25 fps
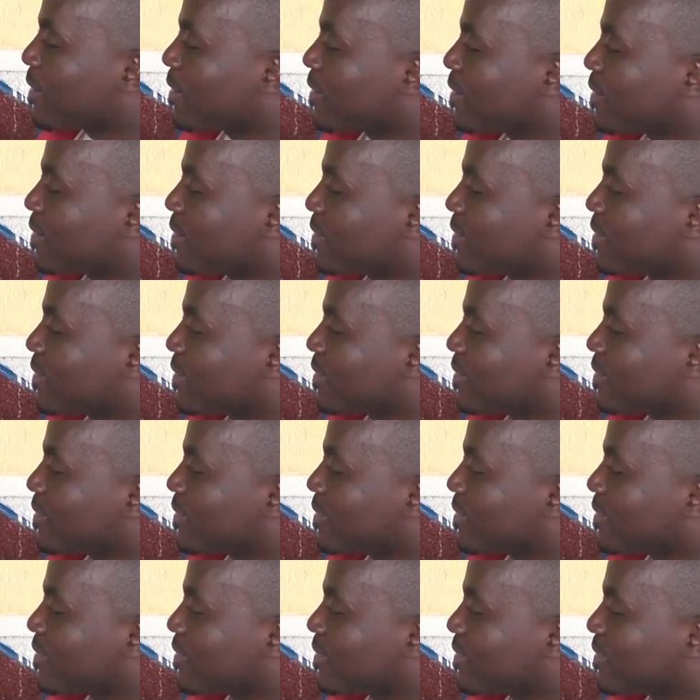
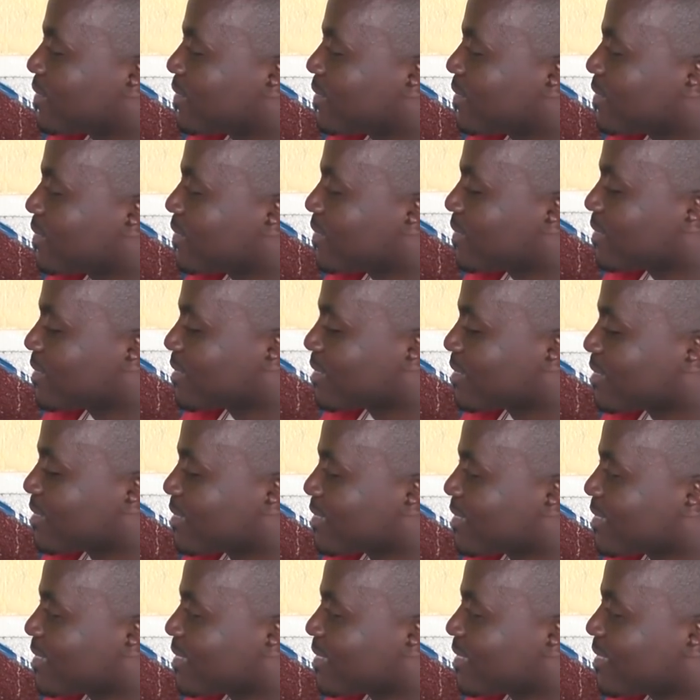
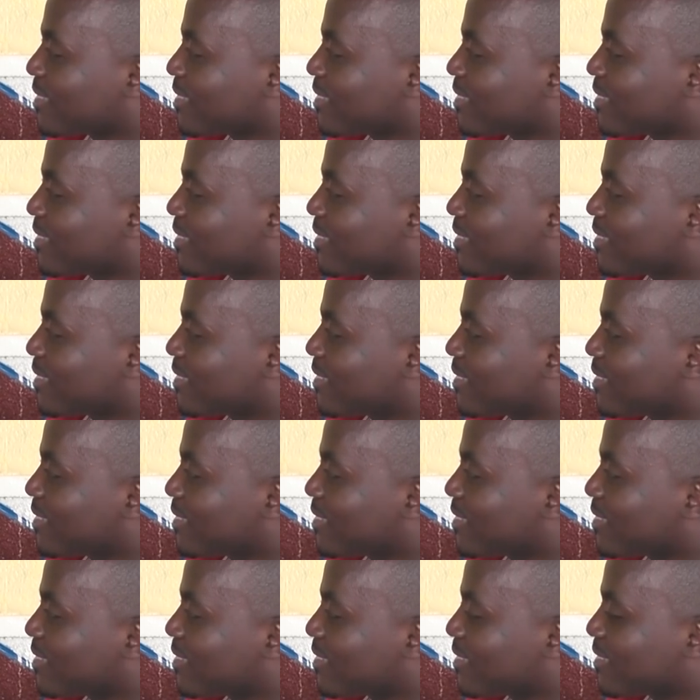
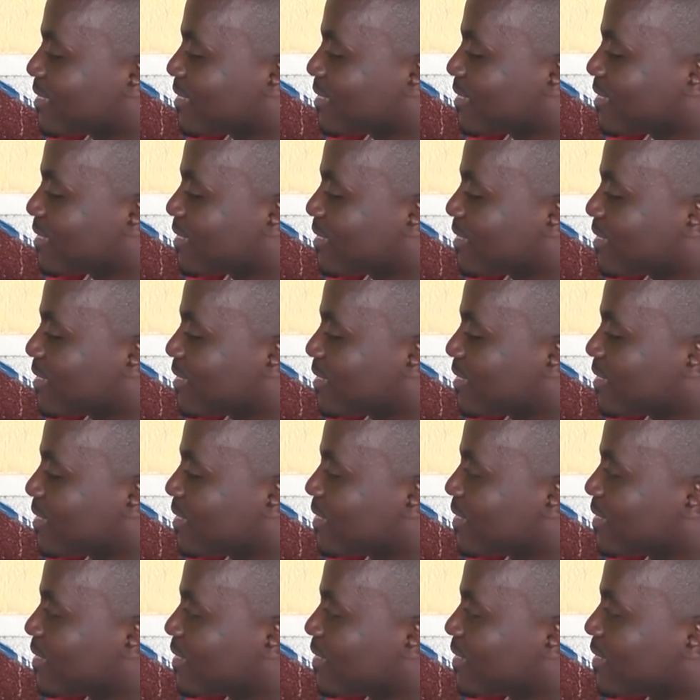
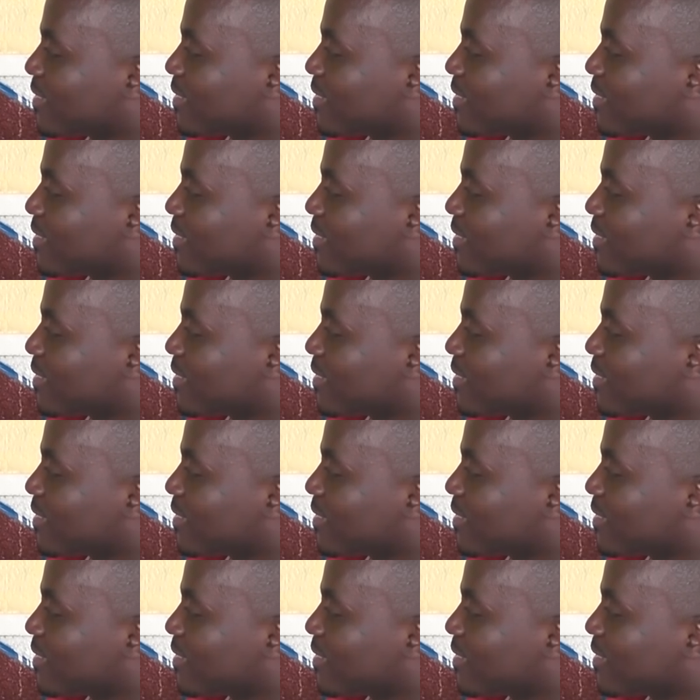No words are spoken by the person on screen.